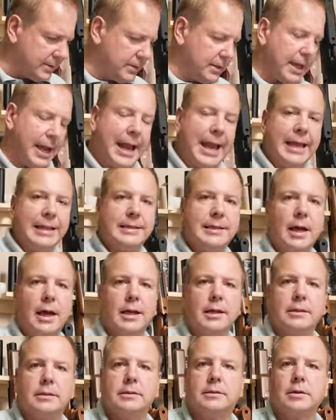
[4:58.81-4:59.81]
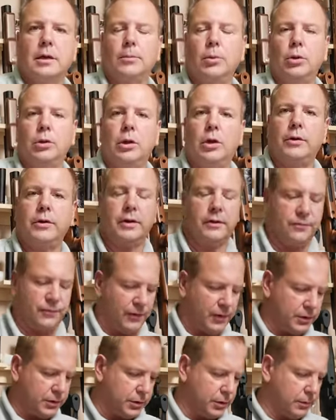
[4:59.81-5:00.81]
The anti-double loading
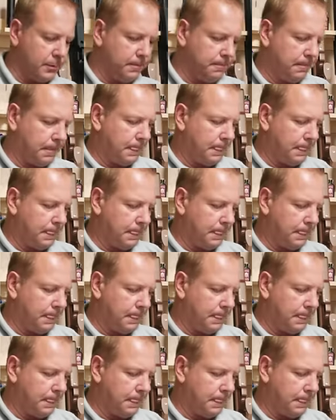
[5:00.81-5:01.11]
feature.